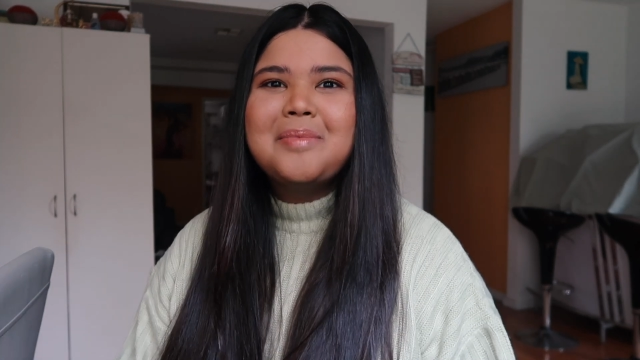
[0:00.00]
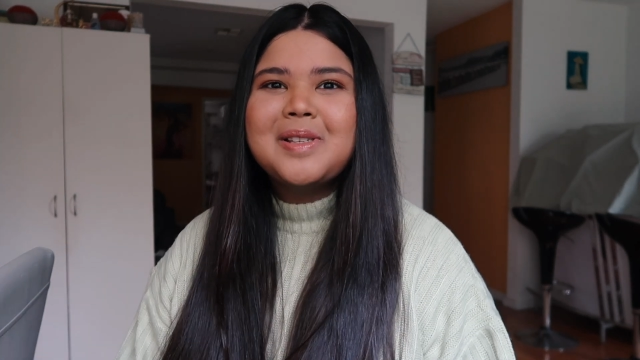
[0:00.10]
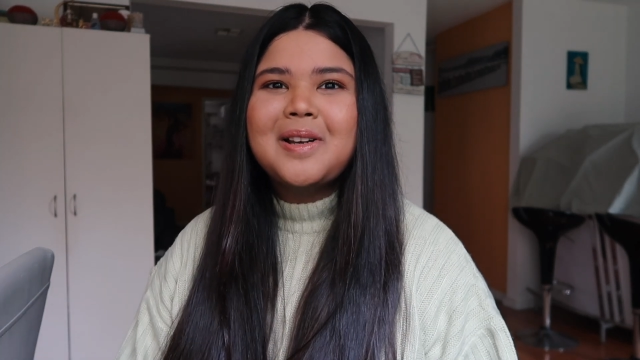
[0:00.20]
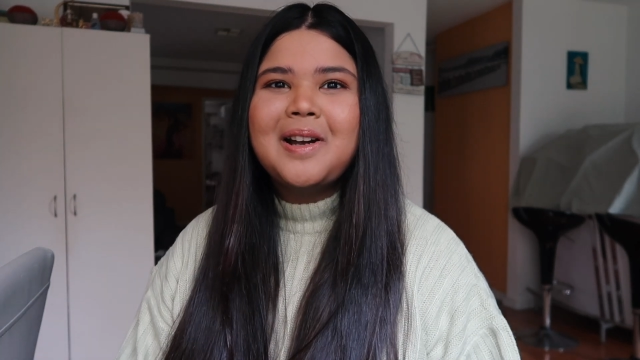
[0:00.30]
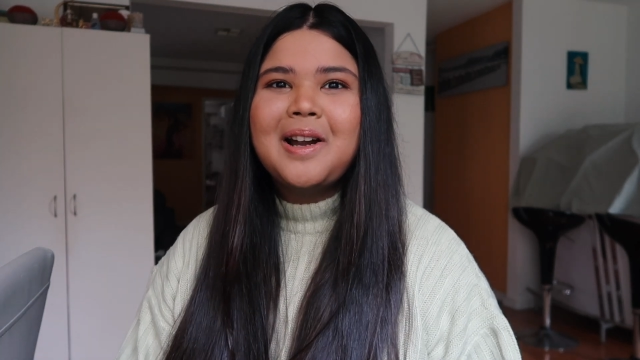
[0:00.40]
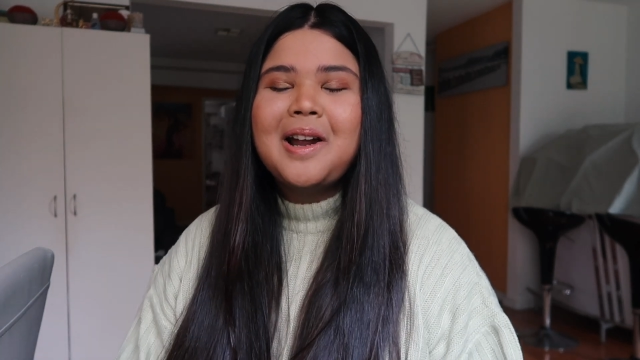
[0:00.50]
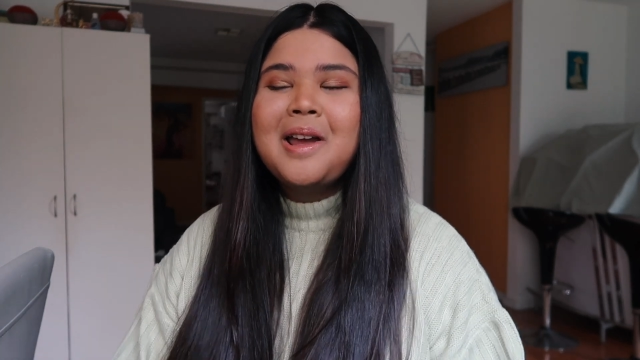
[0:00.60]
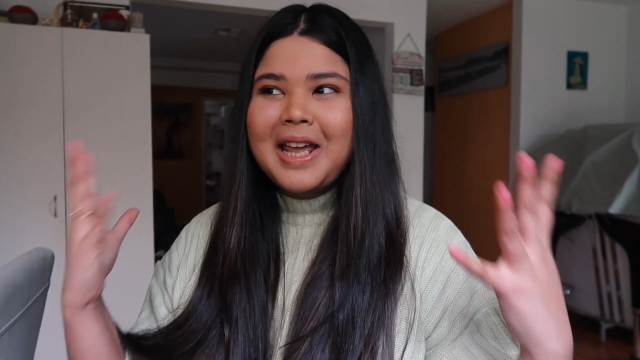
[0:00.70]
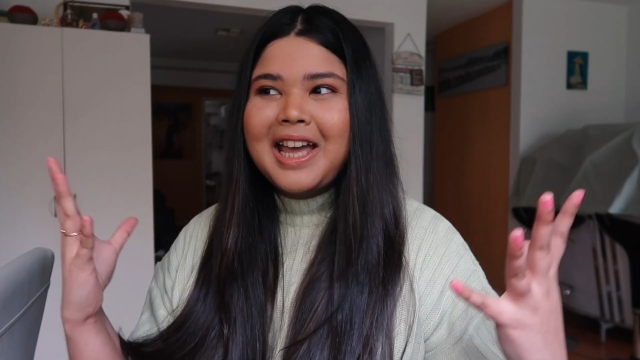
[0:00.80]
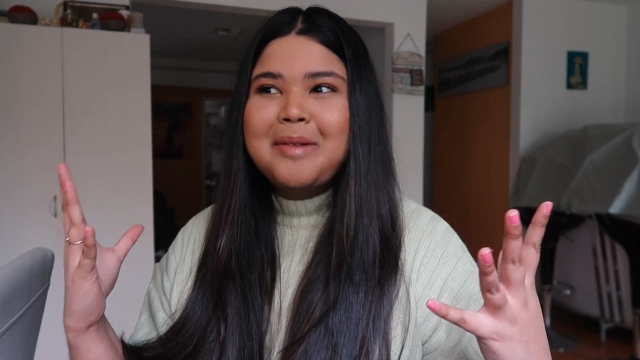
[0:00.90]
so
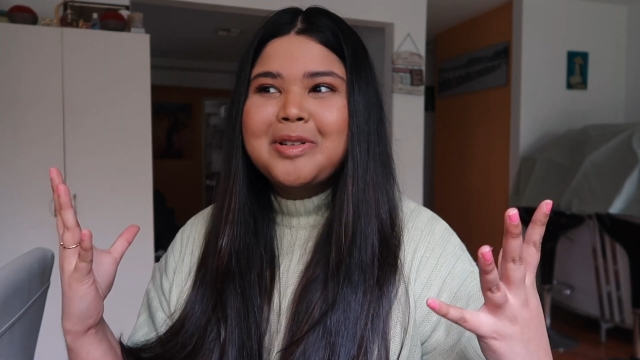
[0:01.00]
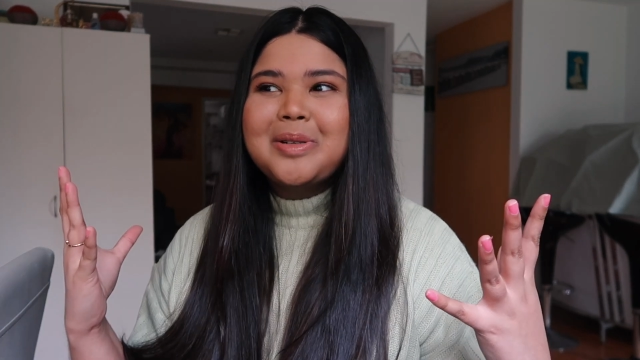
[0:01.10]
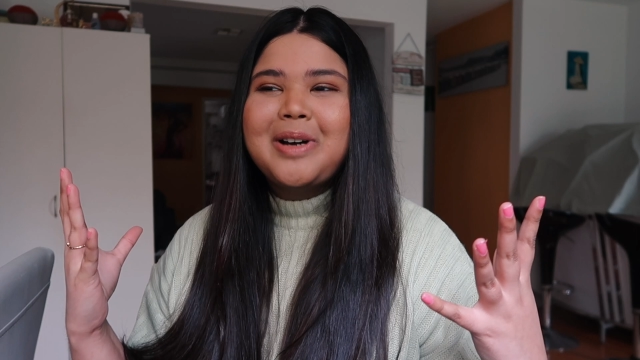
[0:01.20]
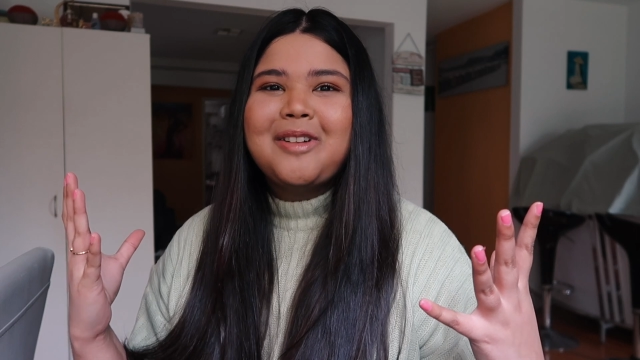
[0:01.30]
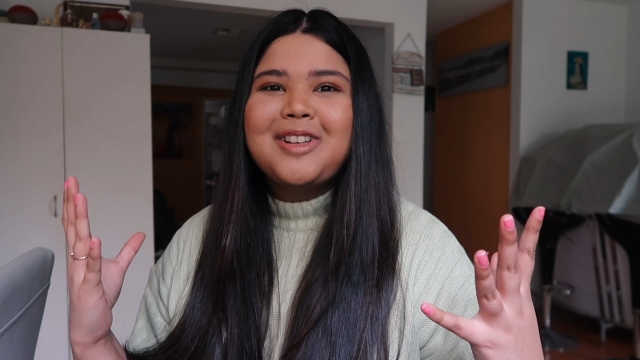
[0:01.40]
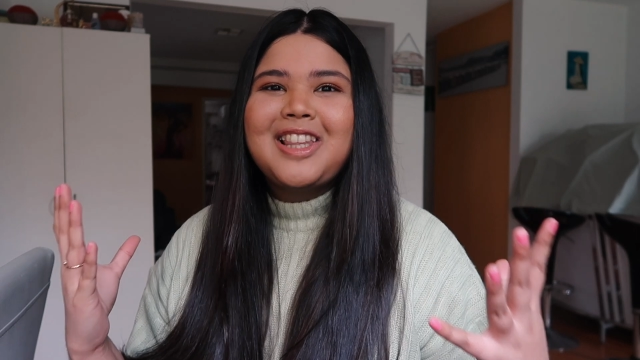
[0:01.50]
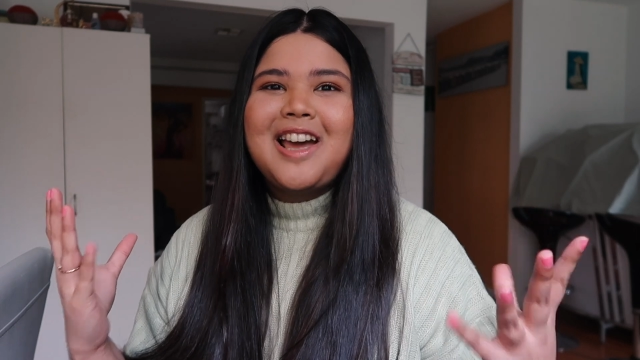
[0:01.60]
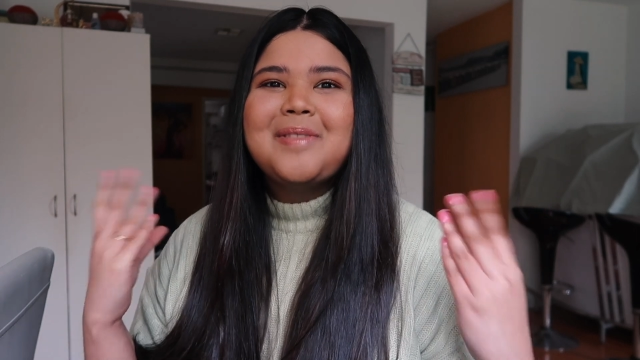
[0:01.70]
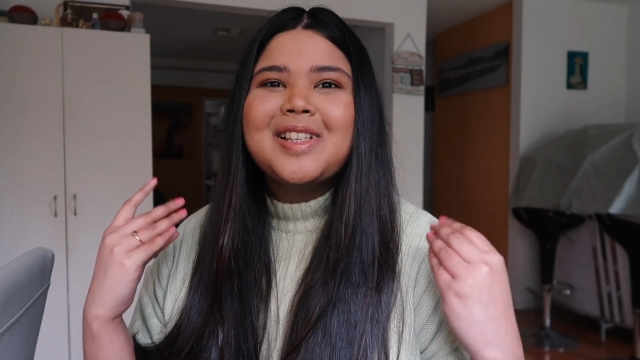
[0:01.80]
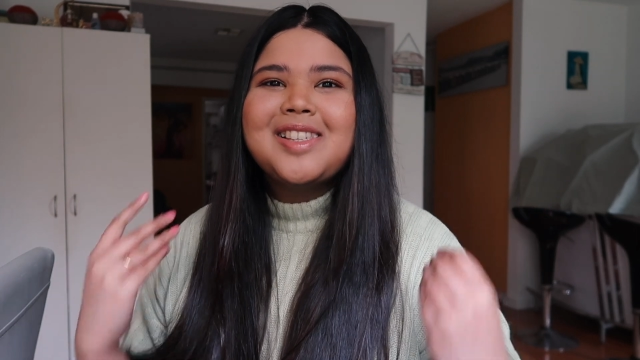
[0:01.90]
being able to work with
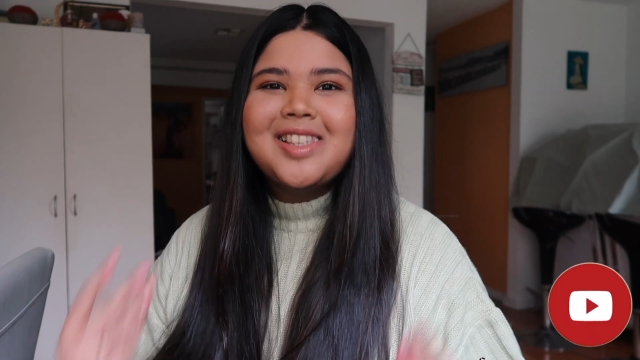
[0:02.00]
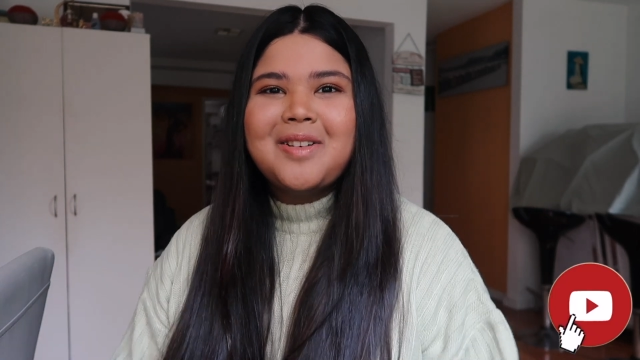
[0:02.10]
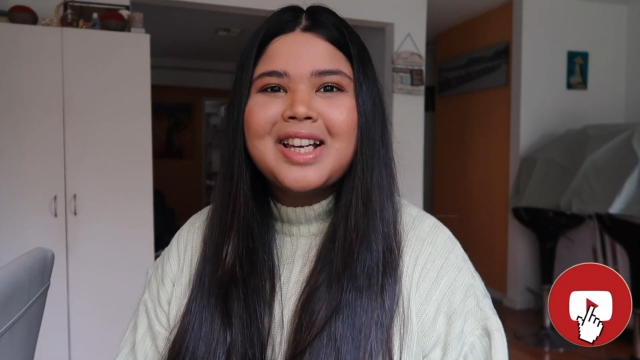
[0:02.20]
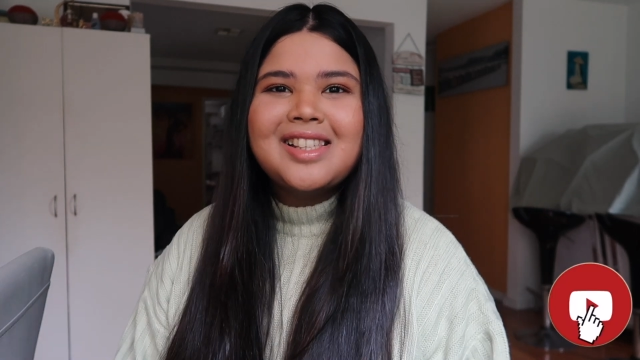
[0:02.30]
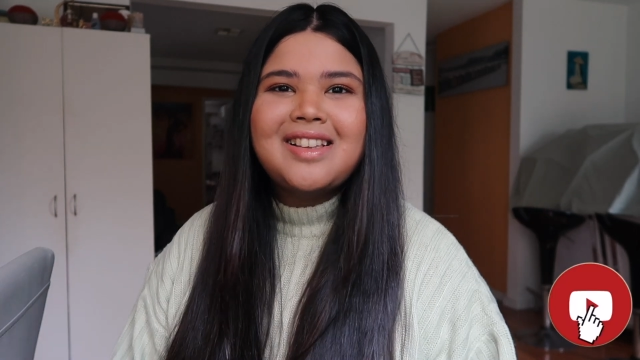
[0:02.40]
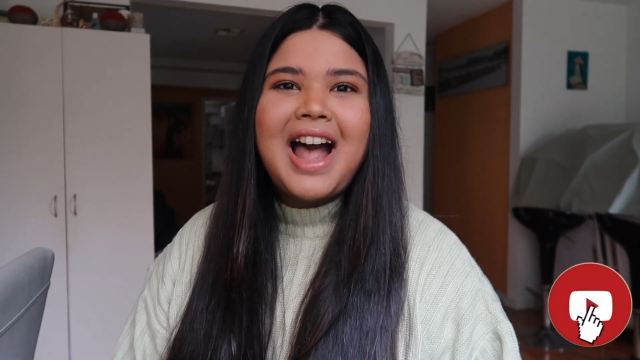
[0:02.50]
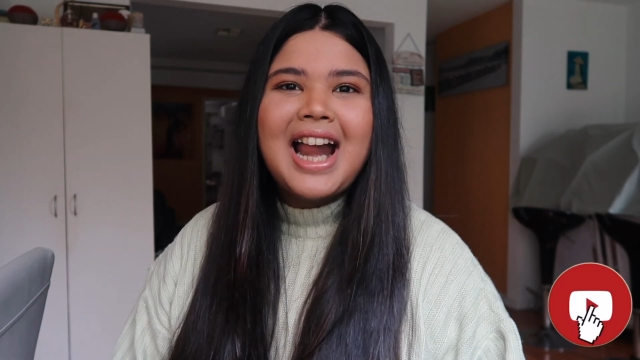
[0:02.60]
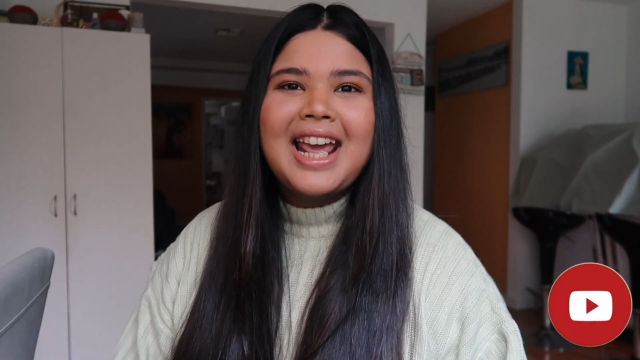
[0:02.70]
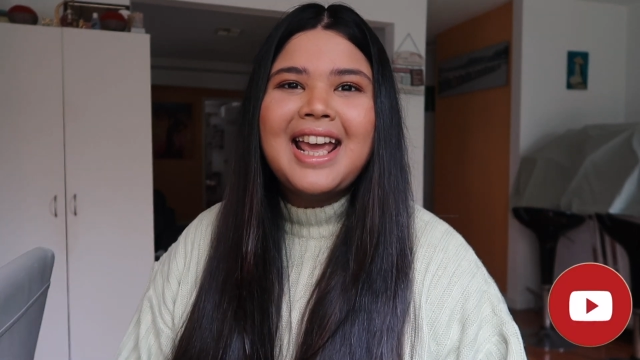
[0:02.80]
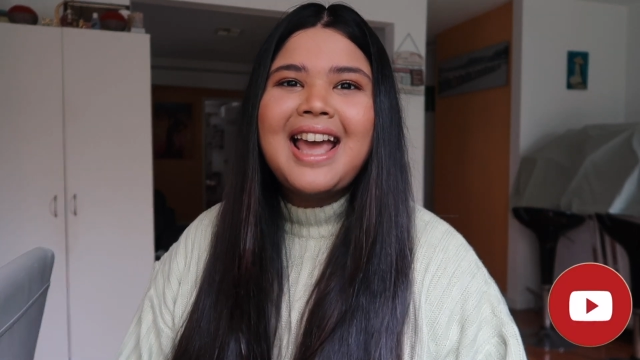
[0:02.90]
them is so
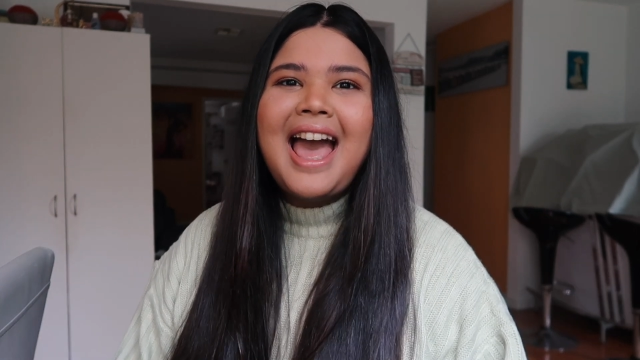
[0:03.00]
exciting,